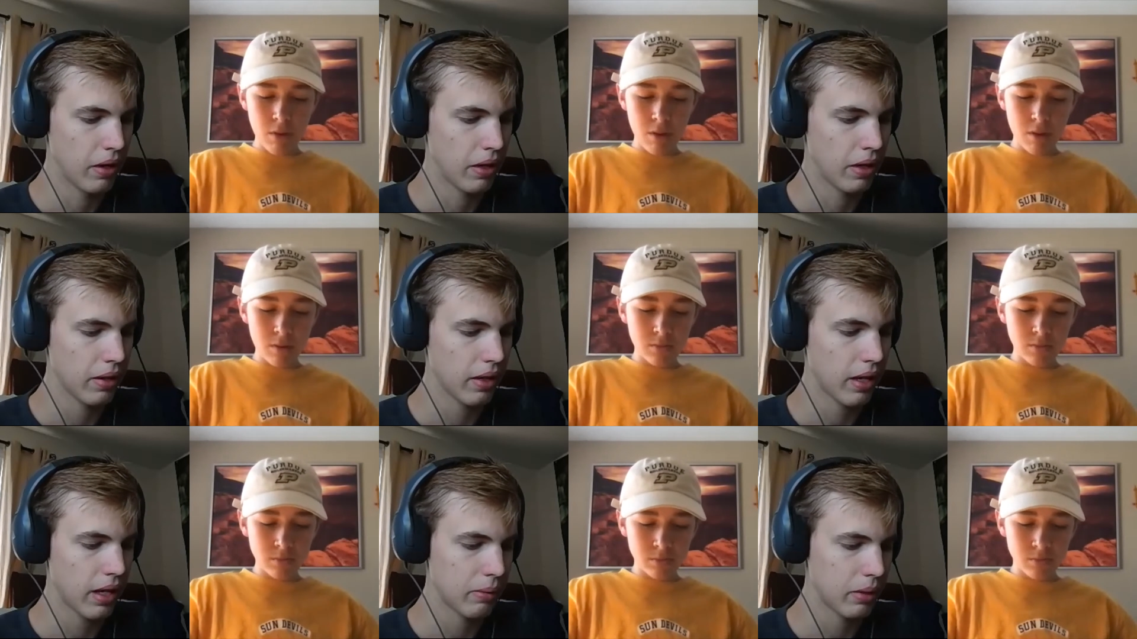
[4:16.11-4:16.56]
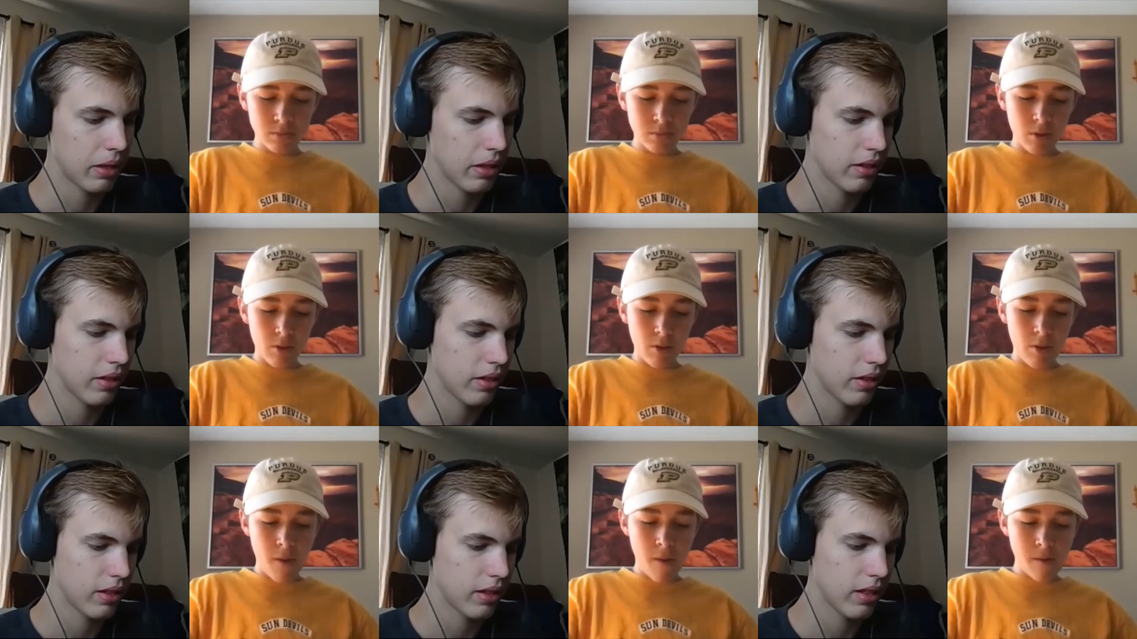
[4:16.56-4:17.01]
Speaker 1: I I
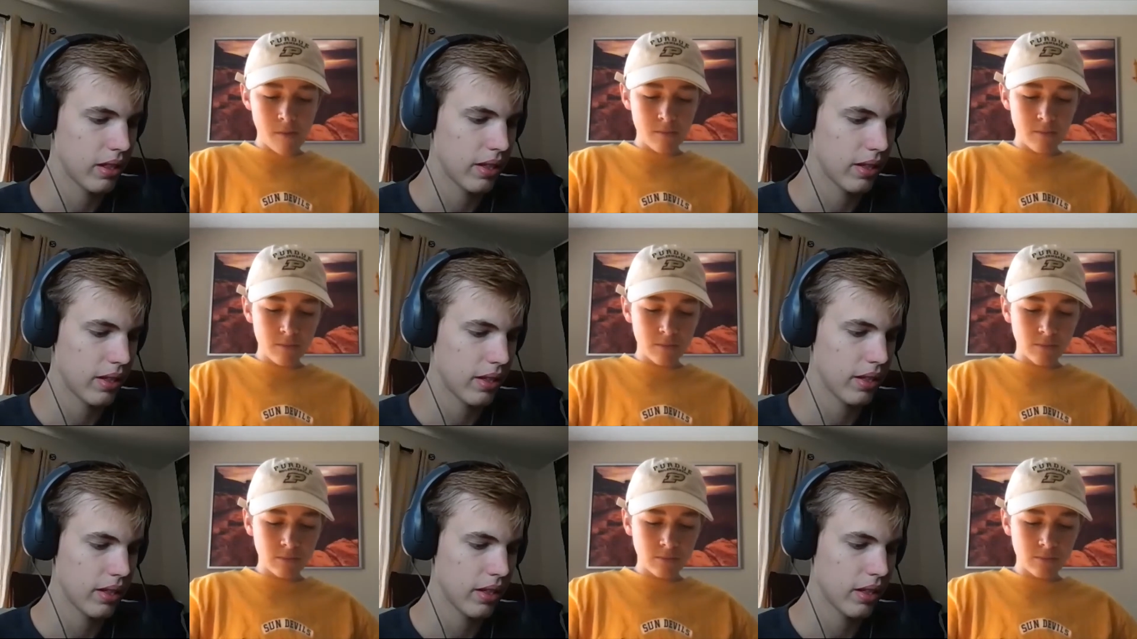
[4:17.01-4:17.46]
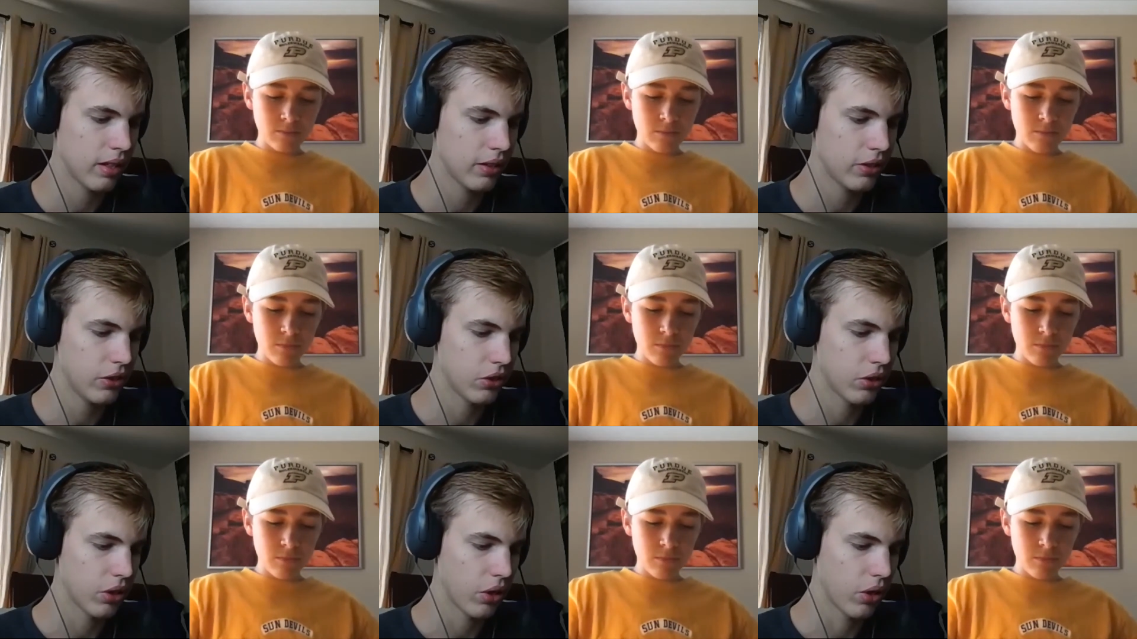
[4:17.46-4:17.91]
mean, I
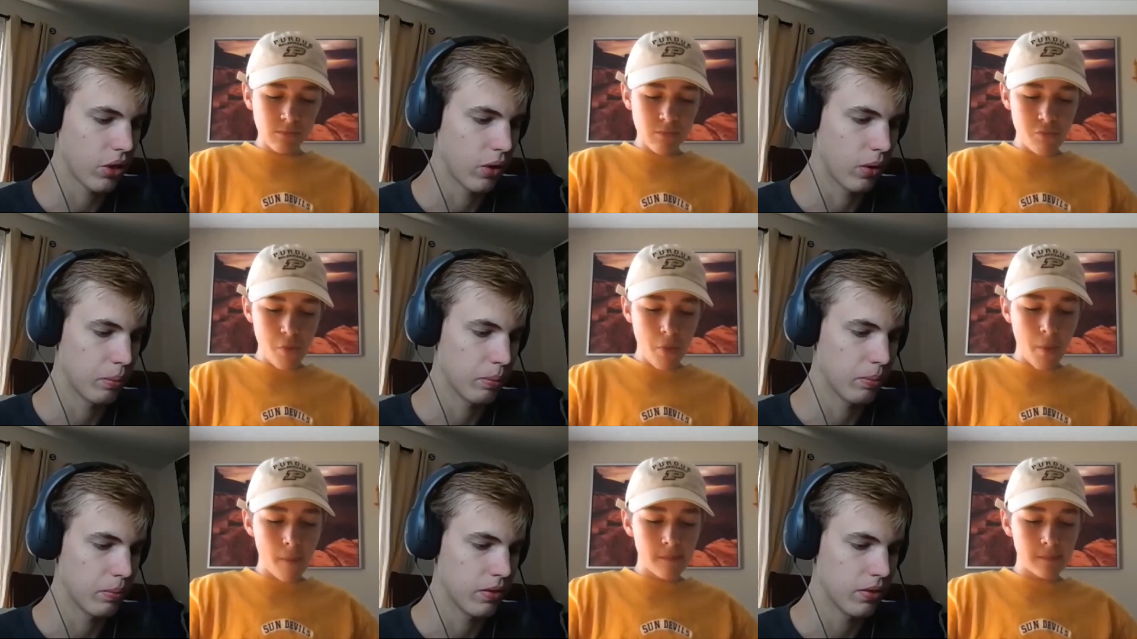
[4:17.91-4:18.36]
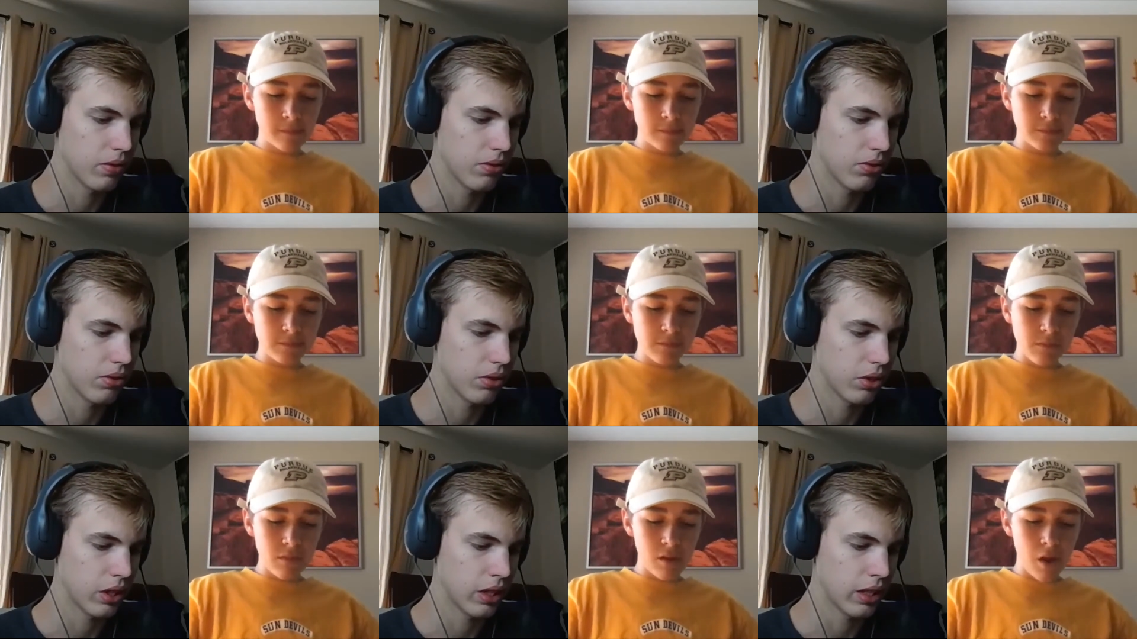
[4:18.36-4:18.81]
just
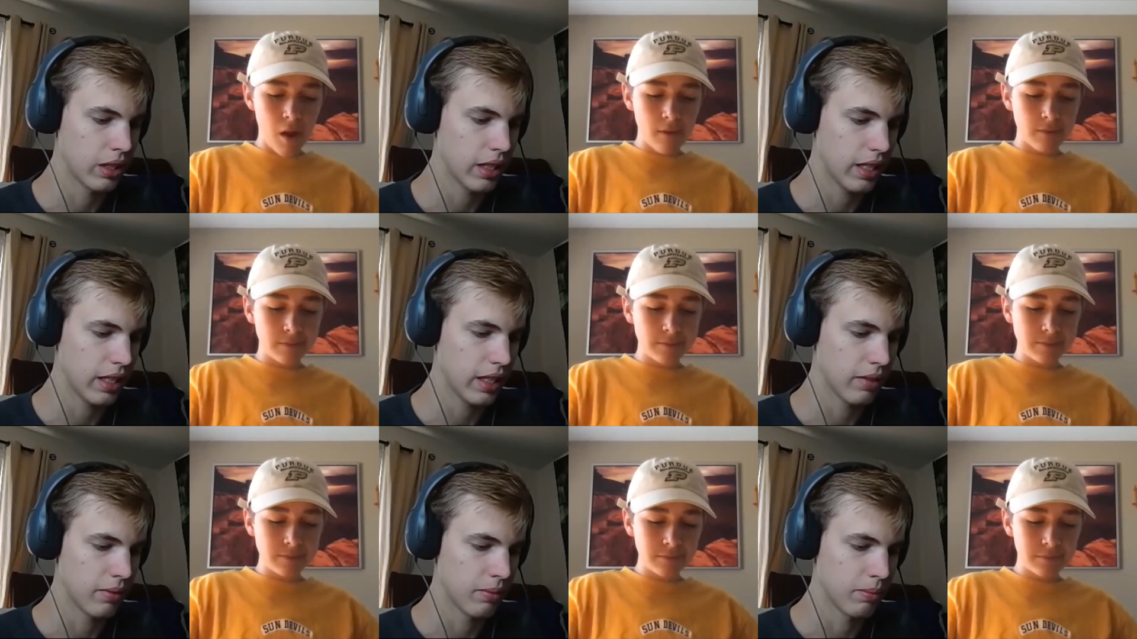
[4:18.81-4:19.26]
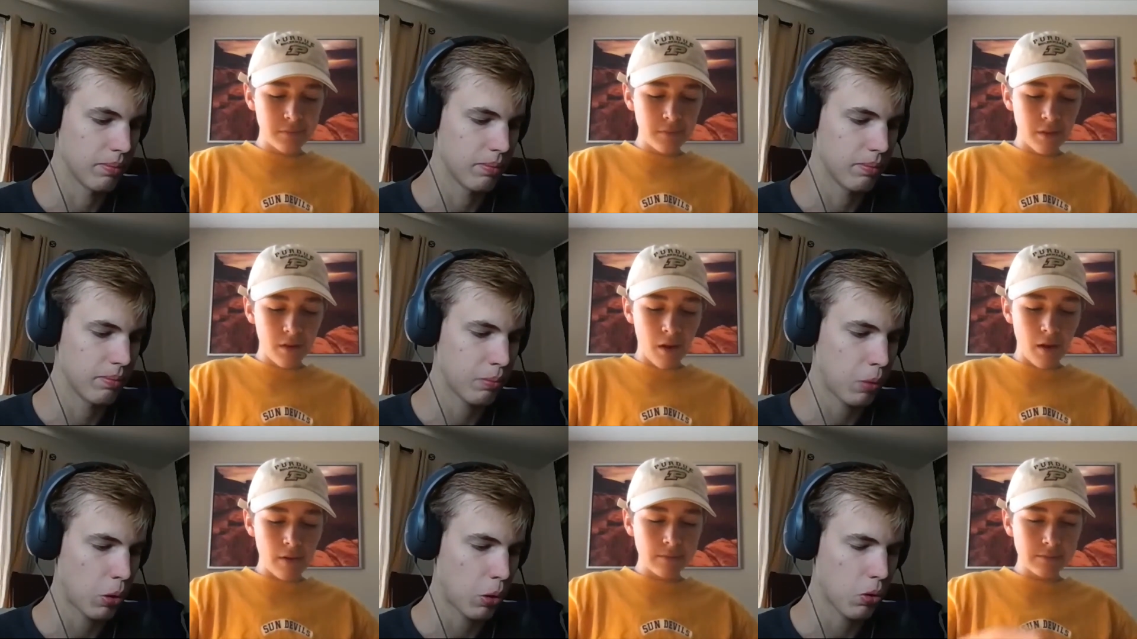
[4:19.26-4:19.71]
hopefully they can
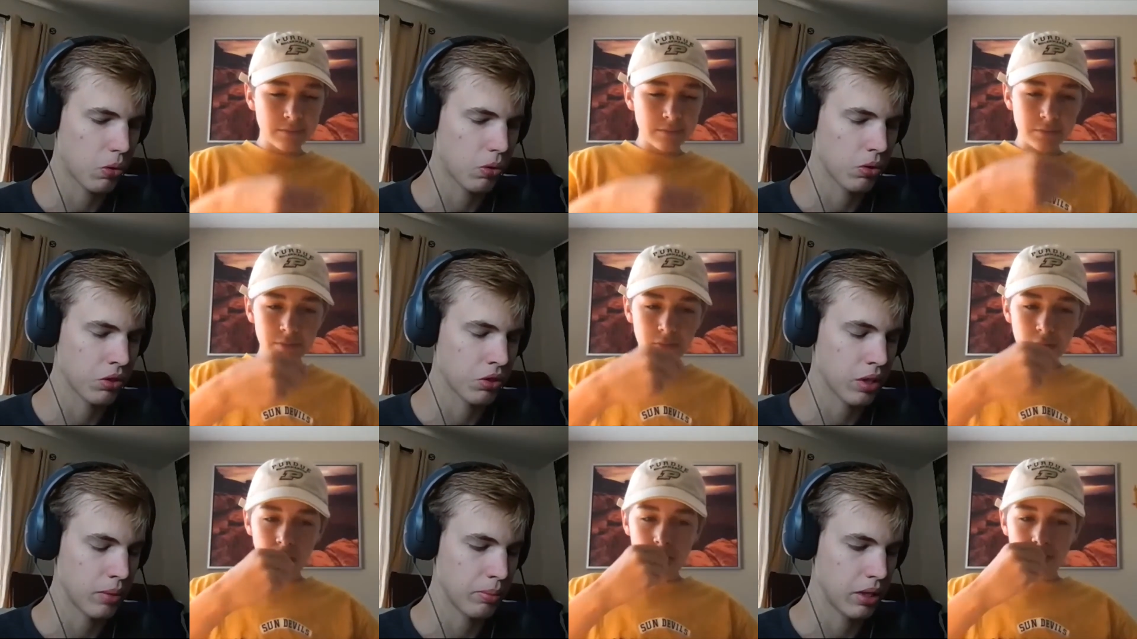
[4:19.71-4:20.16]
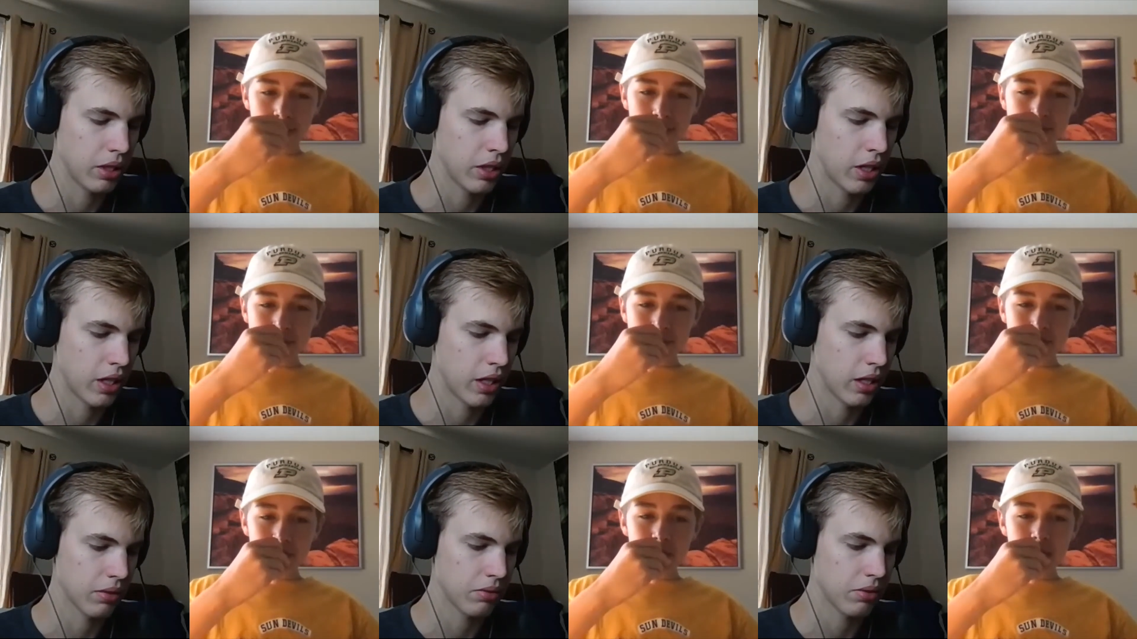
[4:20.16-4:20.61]
pull
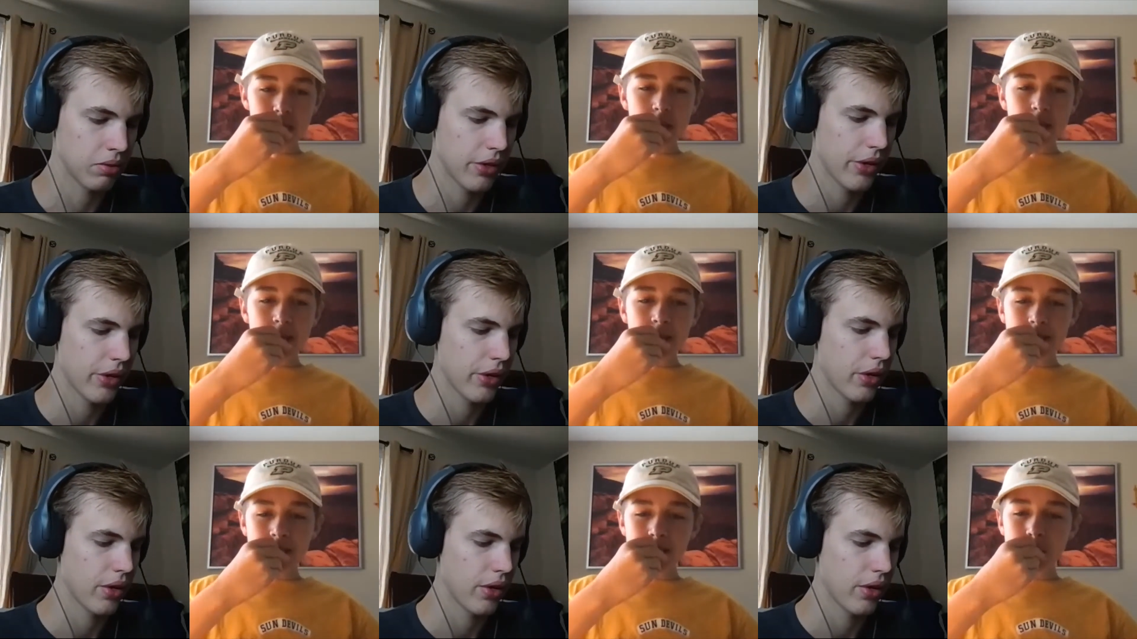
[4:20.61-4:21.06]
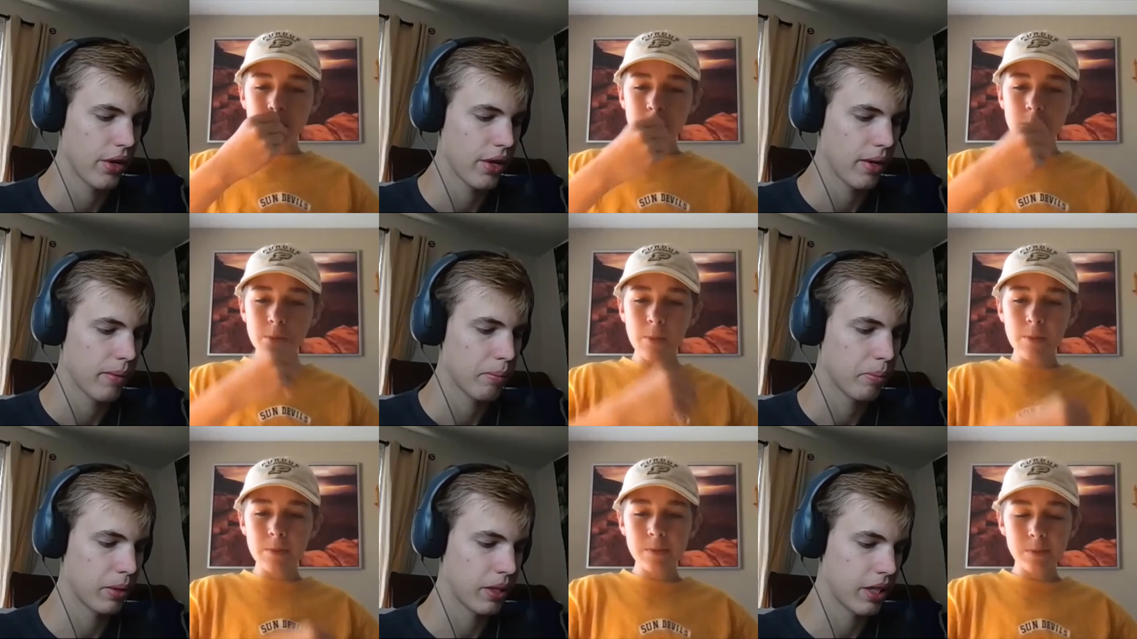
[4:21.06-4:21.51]
something off,